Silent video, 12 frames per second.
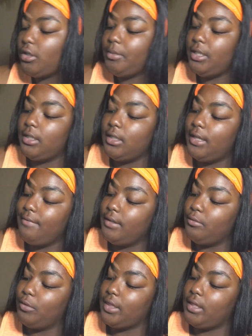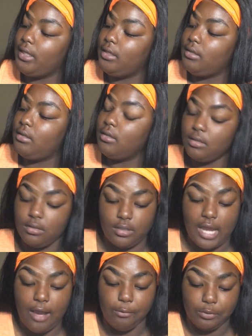gonna be living with it.
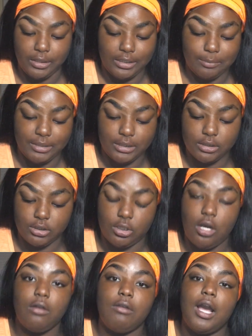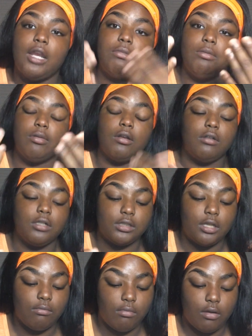Not we, because y'all don't gotta be broke
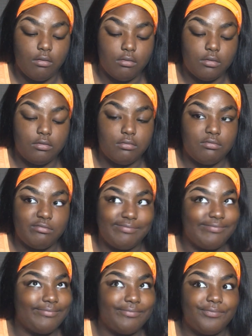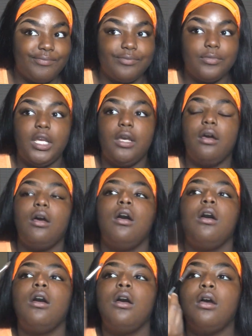because I'm broke. Yeah,
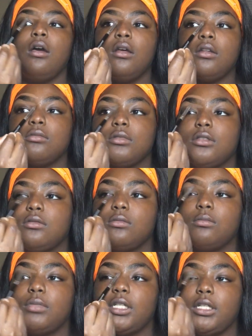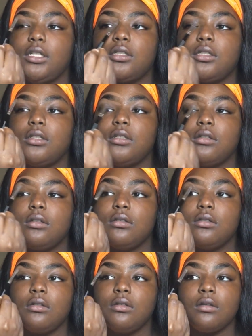I'm gonna blend this in.